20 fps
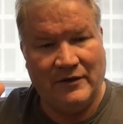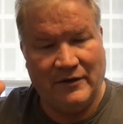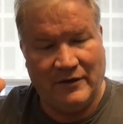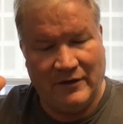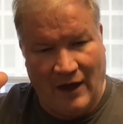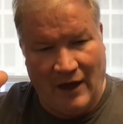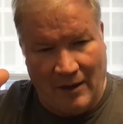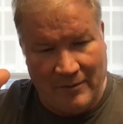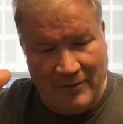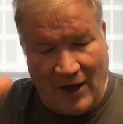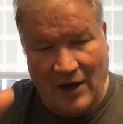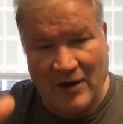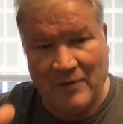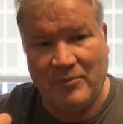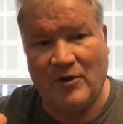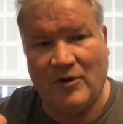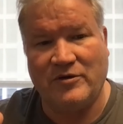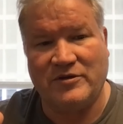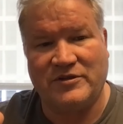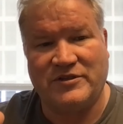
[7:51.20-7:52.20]
I'm not
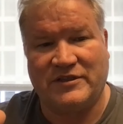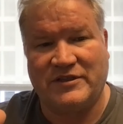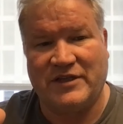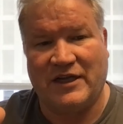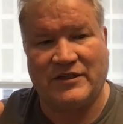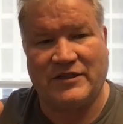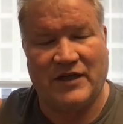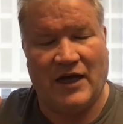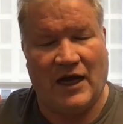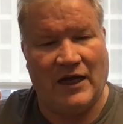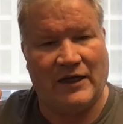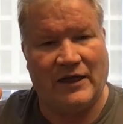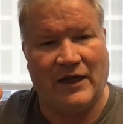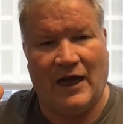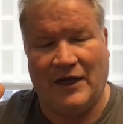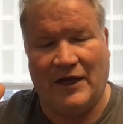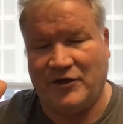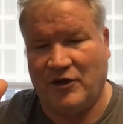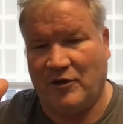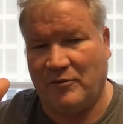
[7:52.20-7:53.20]
opposed to TikTok. I
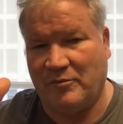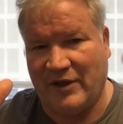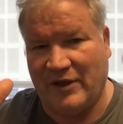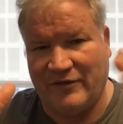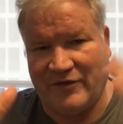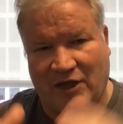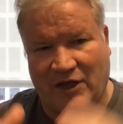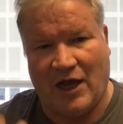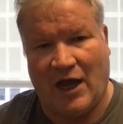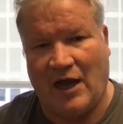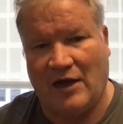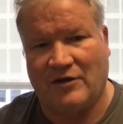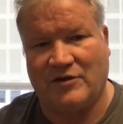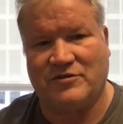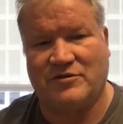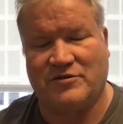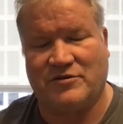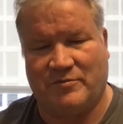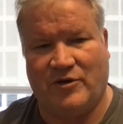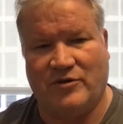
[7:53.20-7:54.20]
don't believe the Congress
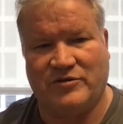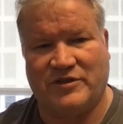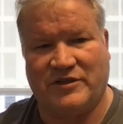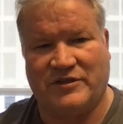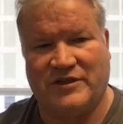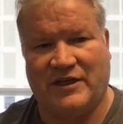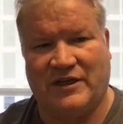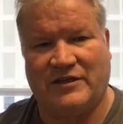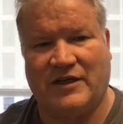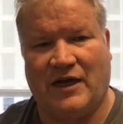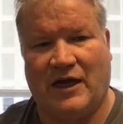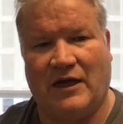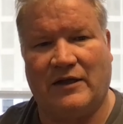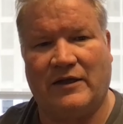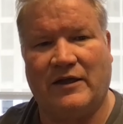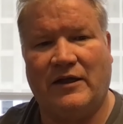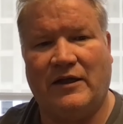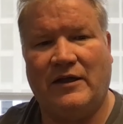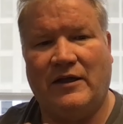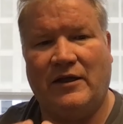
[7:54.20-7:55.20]
was opposed to TikTok.
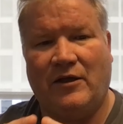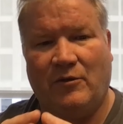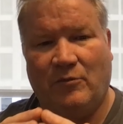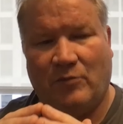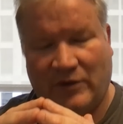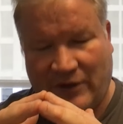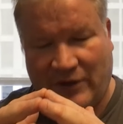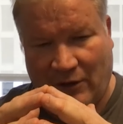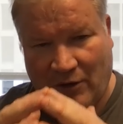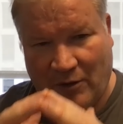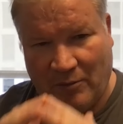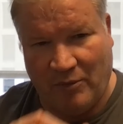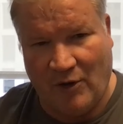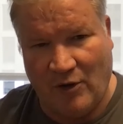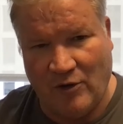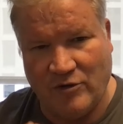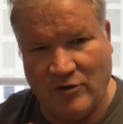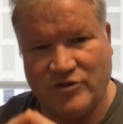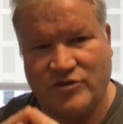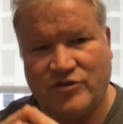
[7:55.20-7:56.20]
What they were
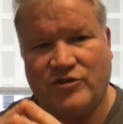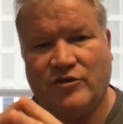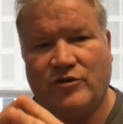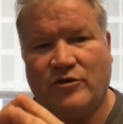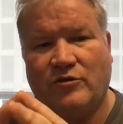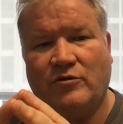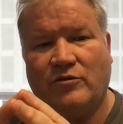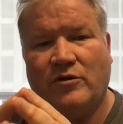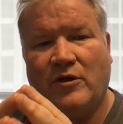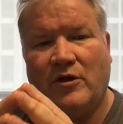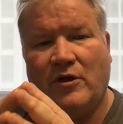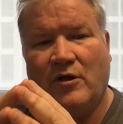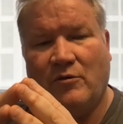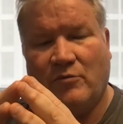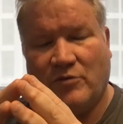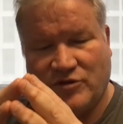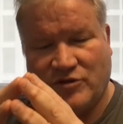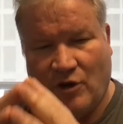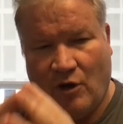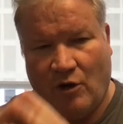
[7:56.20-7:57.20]
opposed to
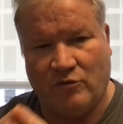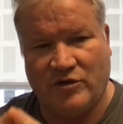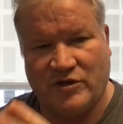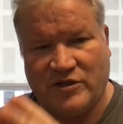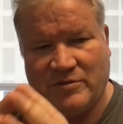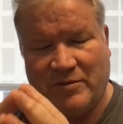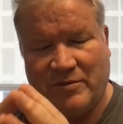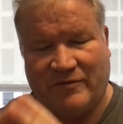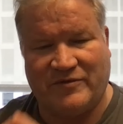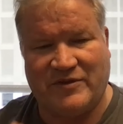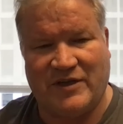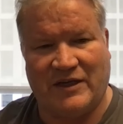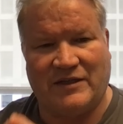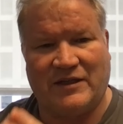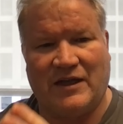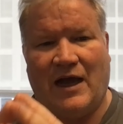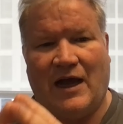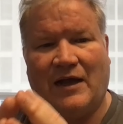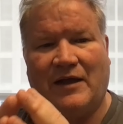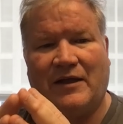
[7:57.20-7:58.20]
was ownership of
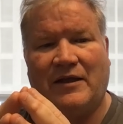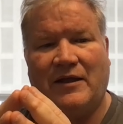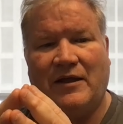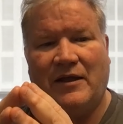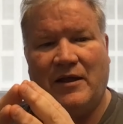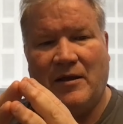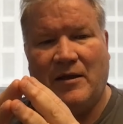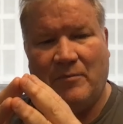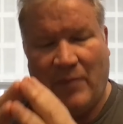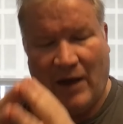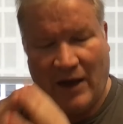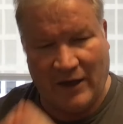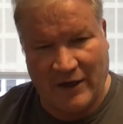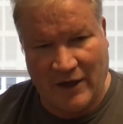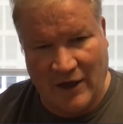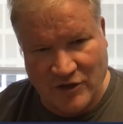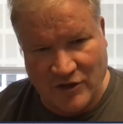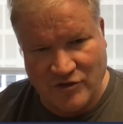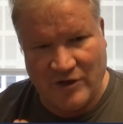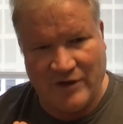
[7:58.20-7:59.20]
TikTok by a
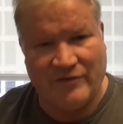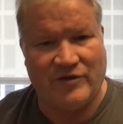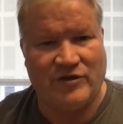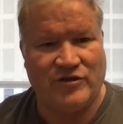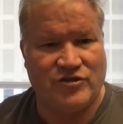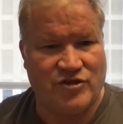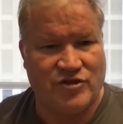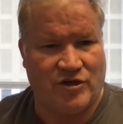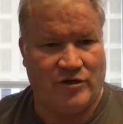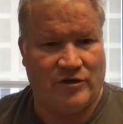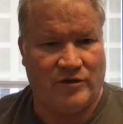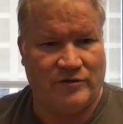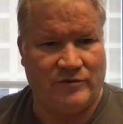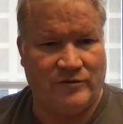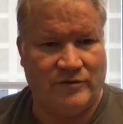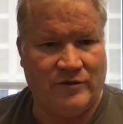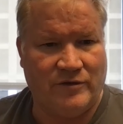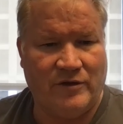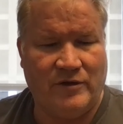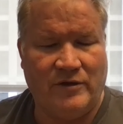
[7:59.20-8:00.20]
country of concern.
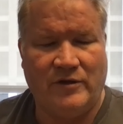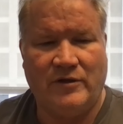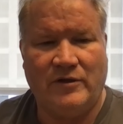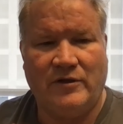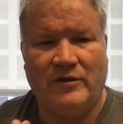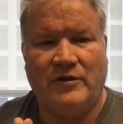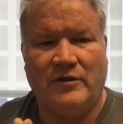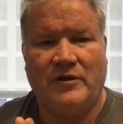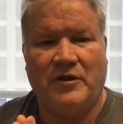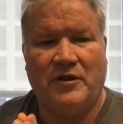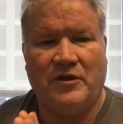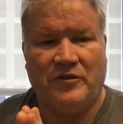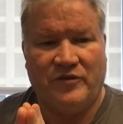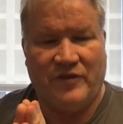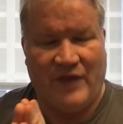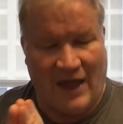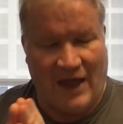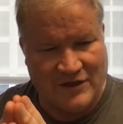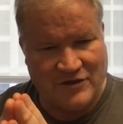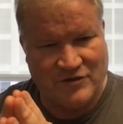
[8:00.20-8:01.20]

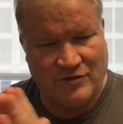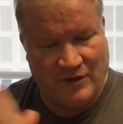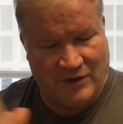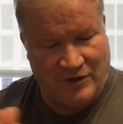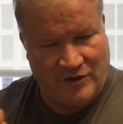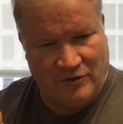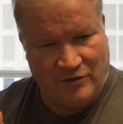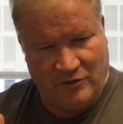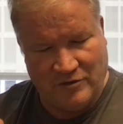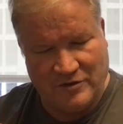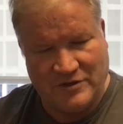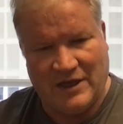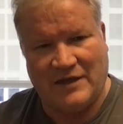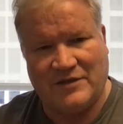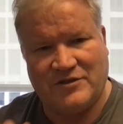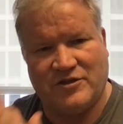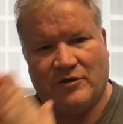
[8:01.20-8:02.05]
That's when you lose that.